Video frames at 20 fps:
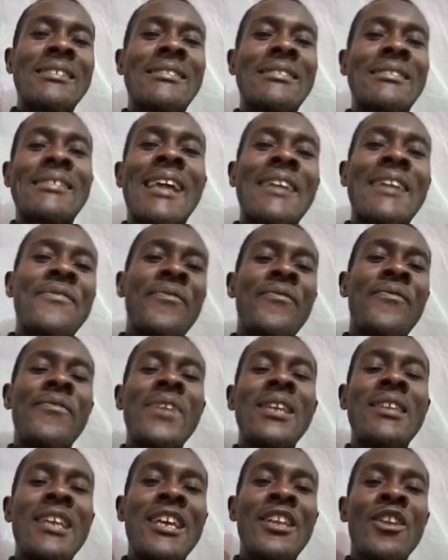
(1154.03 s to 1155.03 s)

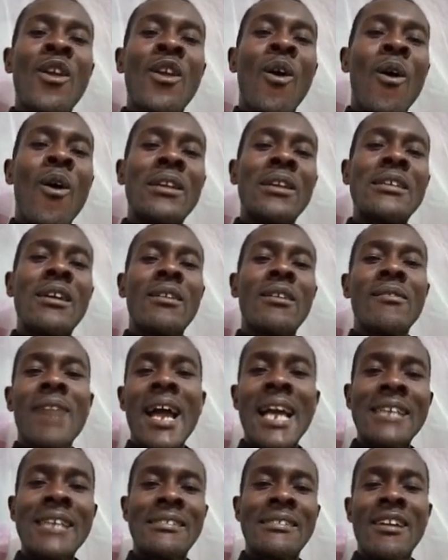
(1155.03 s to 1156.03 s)
And you also have
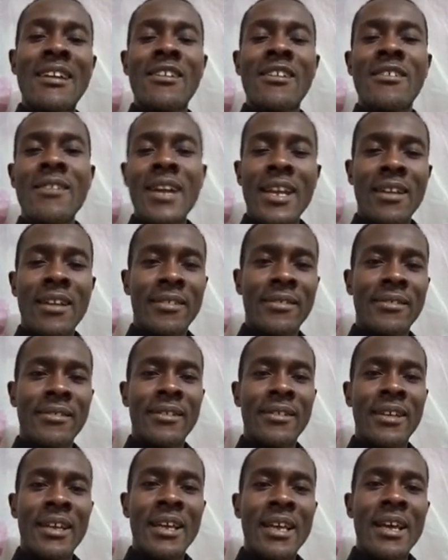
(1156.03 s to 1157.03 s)
the beans
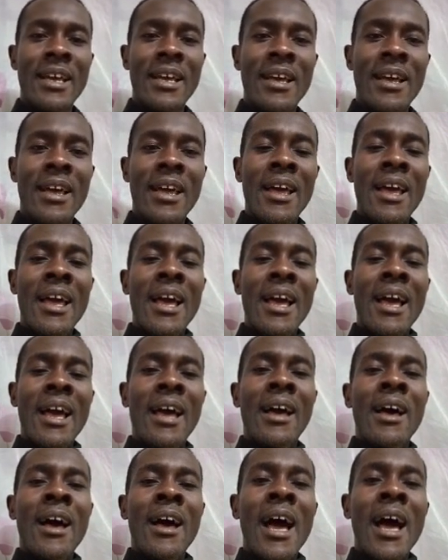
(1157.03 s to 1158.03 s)
weevil as
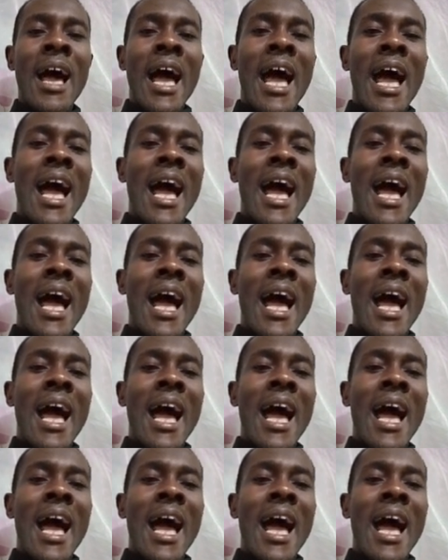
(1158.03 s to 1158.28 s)
well.